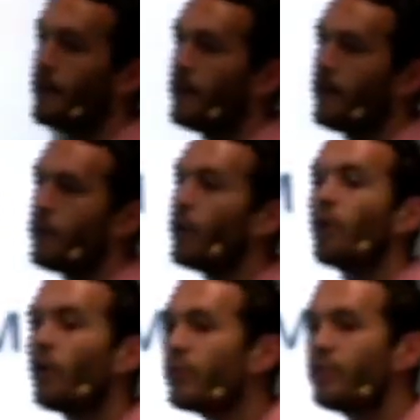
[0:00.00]
No
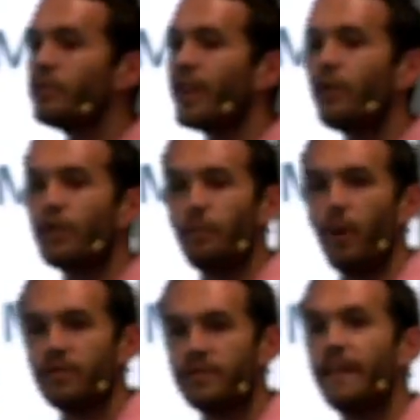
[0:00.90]
longer do you tell this
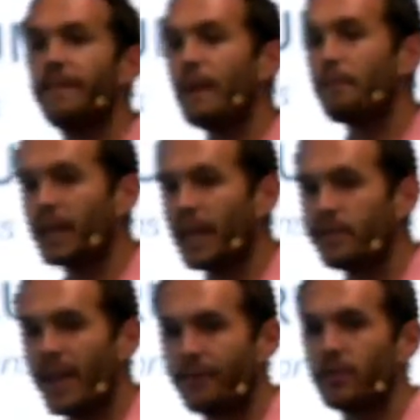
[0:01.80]
person that their beliefs
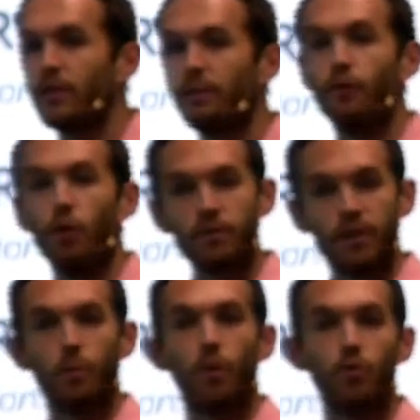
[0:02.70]
have to conform to the
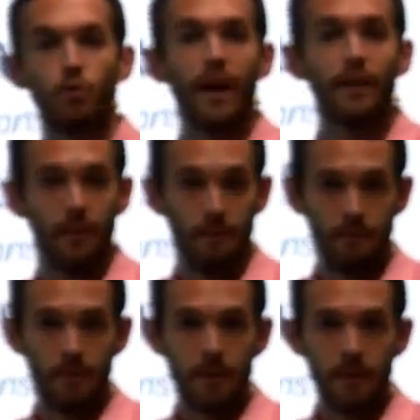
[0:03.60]
world around them.
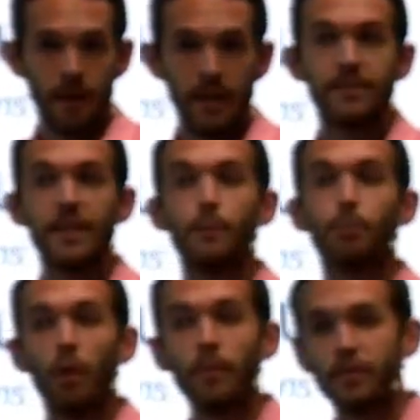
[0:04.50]
Instead, the
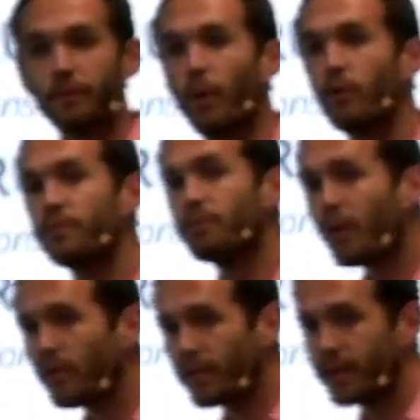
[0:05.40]
promise of
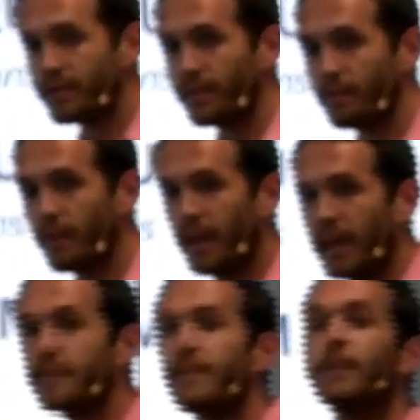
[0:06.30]
postmodernism
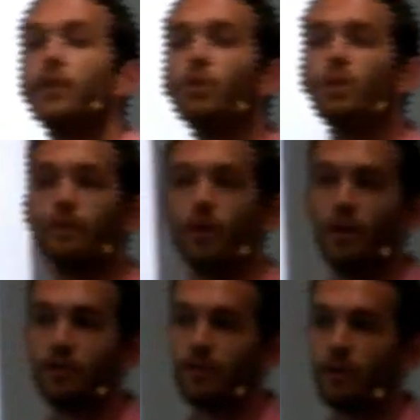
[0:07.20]
is that the universe,
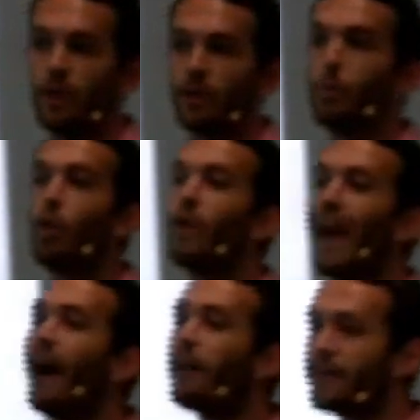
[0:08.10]
the world
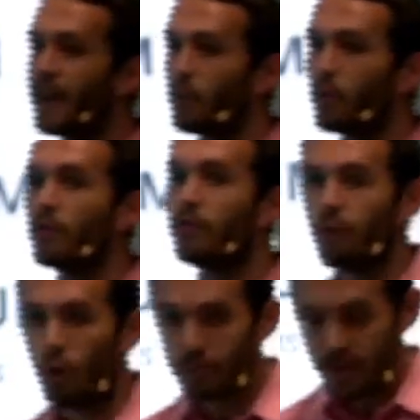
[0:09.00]
out there, will
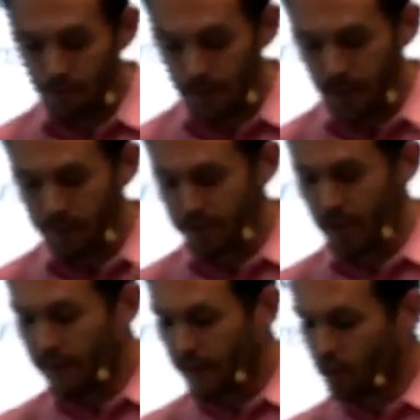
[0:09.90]
conform to the beliefs
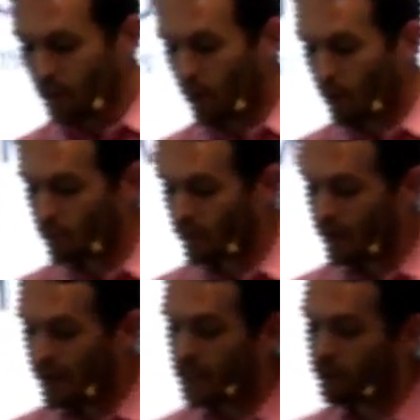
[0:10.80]
that you hold
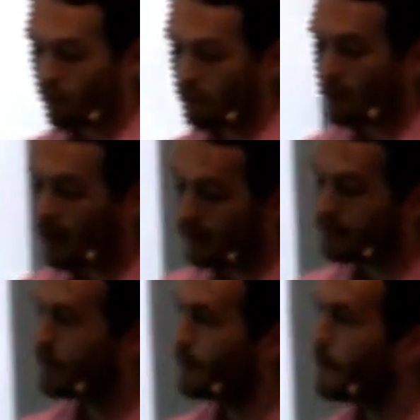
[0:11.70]
in your own mind.
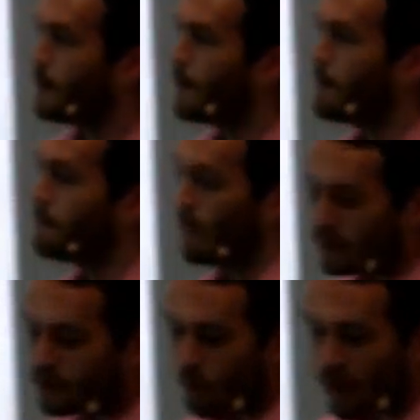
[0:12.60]
And
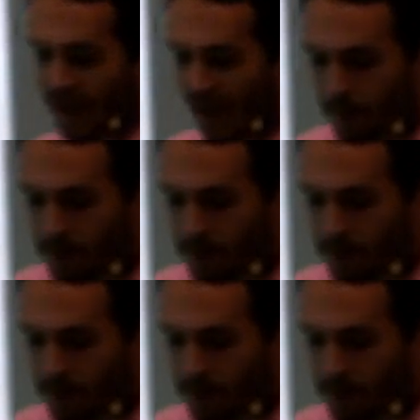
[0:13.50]
so when it comes